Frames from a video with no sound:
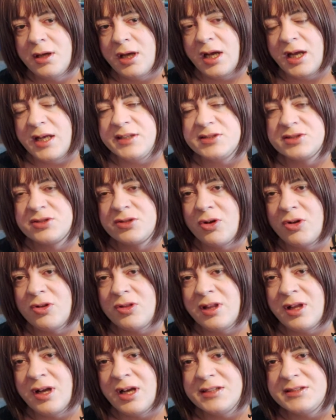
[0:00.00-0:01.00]
It's got
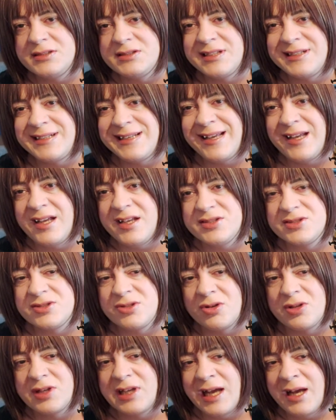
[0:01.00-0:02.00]
lights in it, it's
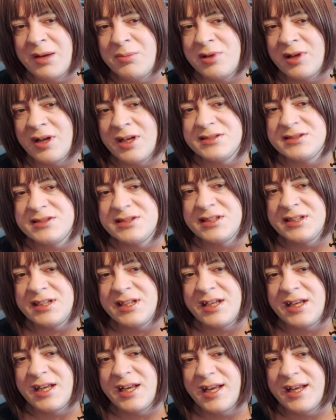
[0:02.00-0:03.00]
got cab lights in it,